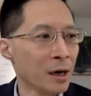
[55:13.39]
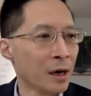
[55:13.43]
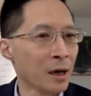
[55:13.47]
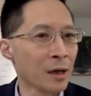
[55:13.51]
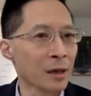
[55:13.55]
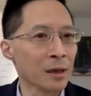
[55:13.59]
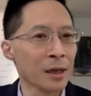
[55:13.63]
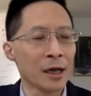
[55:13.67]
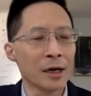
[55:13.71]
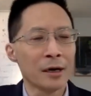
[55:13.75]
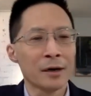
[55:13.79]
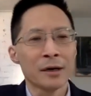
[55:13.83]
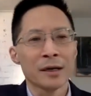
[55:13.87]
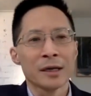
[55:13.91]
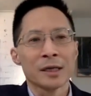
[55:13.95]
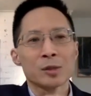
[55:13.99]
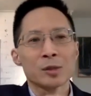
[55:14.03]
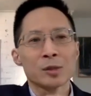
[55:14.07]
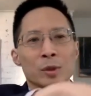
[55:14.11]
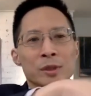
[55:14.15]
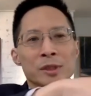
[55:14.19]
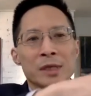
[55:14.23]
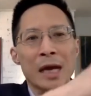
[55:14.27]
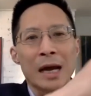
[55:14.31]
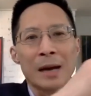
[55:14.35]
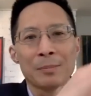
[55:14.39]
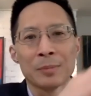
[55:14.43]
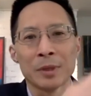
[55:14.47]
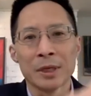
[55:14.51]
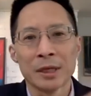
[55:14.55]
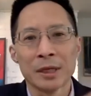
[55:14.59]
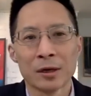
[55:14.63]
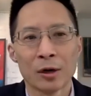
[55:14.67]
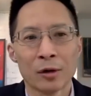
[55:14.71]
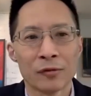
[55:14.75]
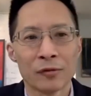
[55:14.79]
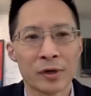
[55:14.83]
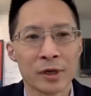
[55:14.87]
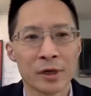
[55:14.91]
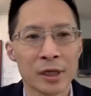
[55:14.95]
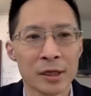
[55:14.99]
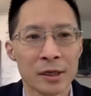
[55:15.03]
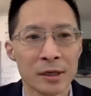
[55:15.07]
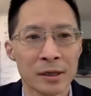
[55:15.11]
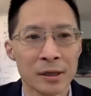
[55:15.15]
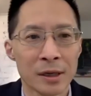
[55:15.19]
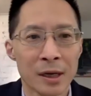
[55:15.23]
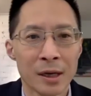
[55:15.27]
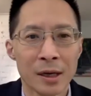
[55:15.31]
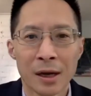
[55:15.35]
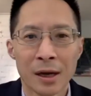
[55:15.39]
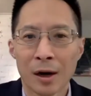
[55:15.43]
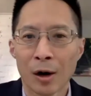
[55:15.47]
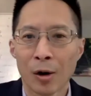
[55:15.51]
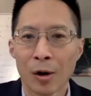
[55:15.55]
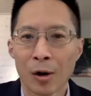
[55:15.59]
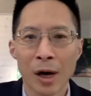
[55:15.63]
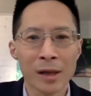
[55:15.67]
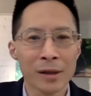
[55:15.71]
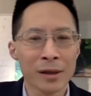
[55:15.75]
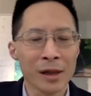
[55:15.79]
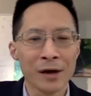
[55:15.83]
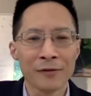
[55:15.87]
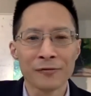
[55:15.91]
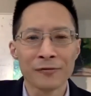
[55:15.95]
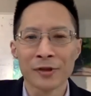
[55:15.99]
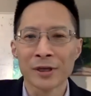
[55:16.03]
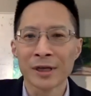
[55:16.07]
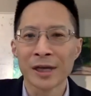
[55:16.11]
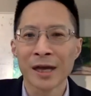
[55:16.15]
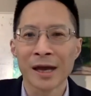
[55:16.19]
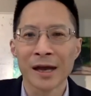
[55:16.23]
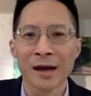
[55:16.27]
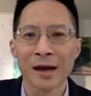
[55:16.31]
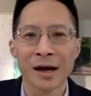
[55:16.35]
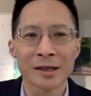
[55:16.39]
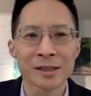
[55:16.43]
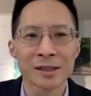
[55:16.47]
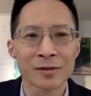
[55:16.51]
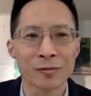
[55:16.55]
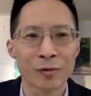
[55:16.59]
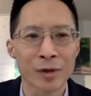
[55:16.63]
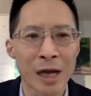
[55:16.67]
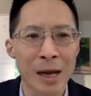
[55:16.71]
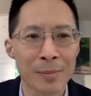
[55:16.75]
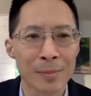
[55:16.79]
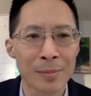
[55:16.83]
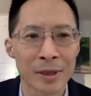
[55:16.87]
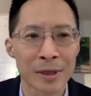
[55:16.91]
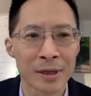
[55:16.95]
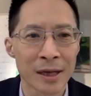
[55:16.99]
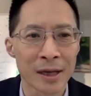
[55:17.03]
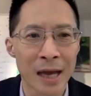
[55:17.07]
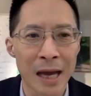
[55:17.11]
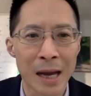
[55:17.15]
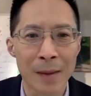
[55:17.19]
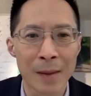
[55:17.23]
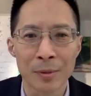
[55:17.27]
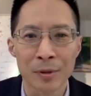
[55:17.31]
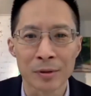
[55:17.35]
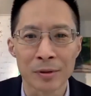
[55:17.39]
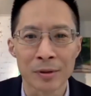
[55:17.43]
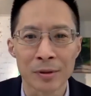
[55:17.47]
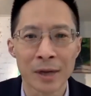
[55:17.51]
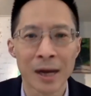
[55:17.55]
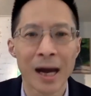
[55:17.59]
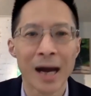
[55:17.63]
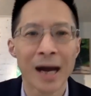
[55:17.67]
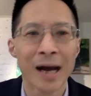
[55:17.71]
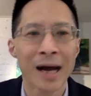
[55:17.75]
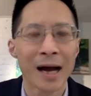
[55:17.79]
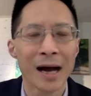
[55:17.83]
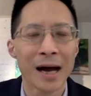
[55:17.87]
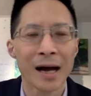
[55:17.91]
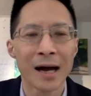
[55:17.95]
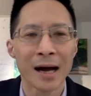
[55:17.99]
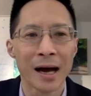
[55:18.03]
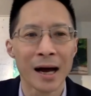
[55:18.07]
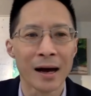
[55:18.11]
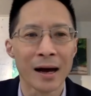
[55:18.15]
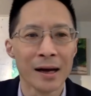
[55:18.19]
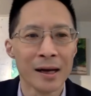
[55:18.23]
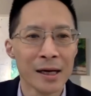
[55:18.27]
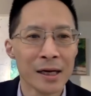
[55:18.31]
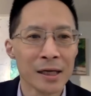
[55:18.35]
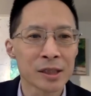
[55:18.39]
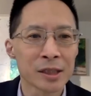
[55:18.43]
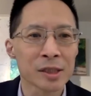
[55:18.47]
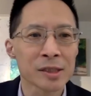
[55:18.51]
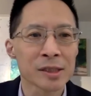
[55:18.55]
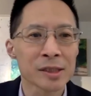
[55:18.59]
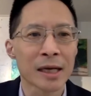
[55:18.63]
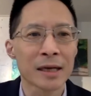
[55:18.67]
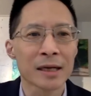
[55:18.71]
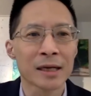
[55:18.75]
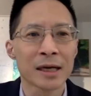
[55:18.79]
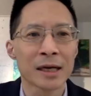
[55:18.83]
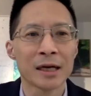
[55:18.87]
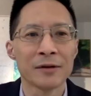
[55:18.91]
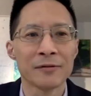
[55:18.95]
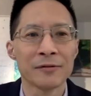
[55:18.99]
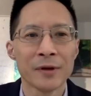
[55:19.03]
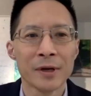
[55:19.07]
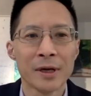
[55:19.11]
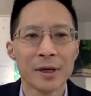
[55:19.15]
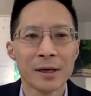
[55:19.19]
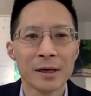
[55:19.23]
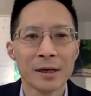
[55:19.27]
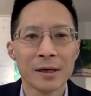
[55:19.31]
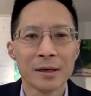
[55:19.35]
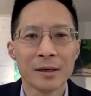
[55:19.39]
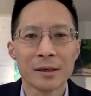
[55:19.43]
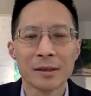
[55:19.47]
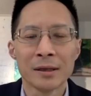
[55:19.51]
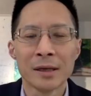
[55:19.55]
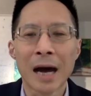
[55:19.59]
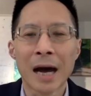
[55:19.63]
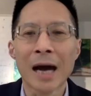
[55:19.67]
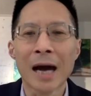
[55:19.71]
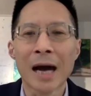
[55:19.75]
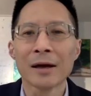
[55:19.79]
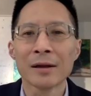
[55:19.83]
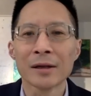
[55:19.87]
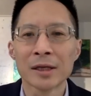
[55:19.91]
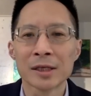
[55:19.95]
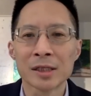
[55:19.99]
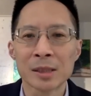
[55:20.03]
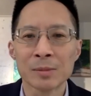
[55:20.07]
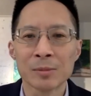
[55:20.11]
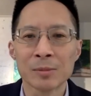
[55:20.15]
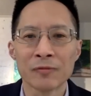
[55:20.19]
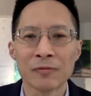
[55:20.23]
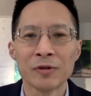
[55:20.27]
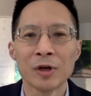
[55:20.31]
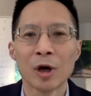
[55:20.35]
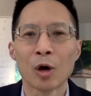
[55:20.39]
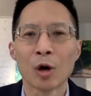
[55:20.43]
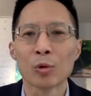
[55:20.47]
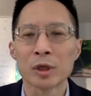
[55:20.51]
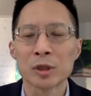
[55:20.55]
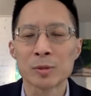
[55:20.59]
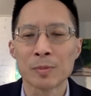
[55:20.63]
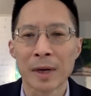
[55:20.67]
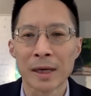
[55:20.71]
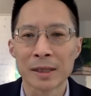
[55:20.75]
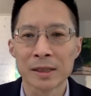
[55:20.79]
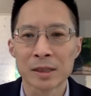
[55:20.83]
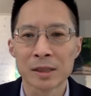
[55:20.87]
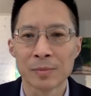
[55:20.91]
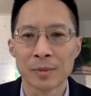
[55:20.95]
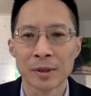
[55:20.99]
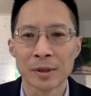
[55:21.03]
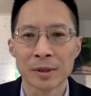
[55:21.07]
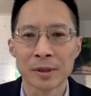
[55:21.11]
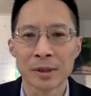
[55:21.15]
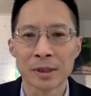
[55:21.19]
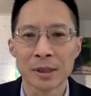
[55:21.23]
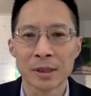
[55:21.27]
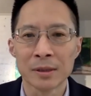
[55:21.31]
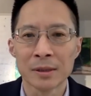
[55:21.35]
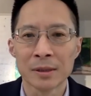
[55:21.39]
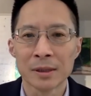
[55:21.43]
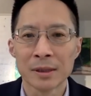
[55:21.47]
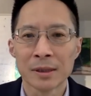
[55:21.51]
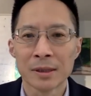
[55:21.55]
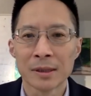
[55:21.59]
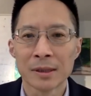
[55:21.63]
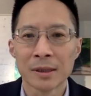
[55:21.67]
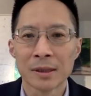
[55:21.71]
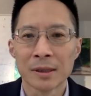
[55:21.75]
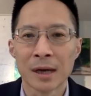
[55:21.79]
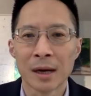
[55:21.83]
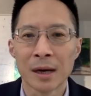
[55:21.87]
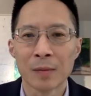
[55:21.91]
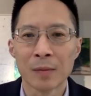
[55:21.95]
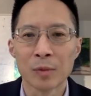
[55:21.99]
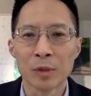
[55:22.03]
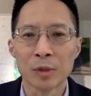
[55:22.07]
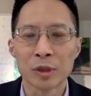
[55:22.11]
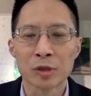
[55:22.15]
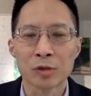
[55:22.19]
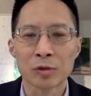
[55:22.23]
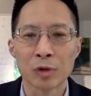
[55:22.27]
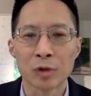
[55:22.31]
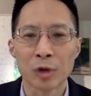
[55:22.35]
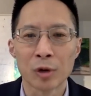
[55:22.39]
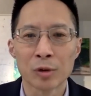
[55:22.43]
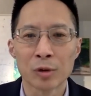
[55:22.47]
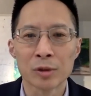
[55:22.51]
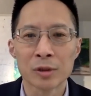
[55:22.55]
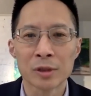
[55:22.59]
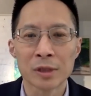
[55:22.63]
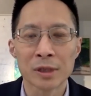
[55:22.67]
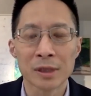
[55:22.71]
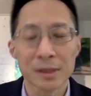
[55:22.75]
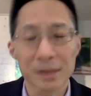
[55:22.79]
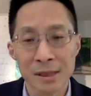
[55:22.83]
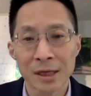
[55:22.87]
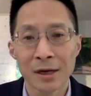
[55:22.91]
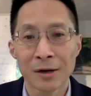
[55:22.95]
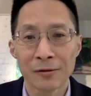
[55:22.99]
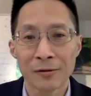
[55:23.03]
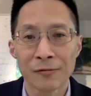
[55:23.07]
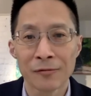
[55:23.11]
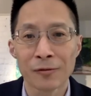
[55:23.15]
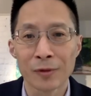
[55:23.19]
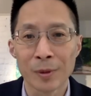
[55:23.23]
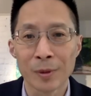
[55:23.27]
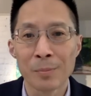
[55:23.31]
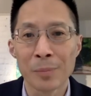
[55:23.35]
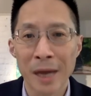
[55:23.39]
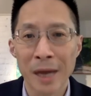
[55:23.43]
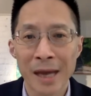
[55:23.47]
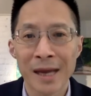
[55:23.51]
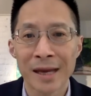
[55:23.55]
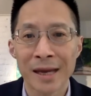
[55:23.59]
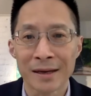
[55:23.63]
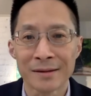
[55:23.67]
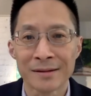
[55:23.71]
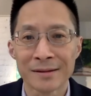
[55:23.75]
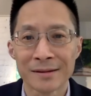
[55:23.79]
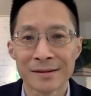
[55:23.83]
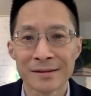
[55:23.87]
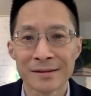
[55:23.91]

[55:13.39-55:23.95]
Hilarious what's happening over here. Oh, I love the chaos of what happened to the Capitol. Ha ha ha. Just that kind of nihilism of no responsibility, um, which grows itself from pain,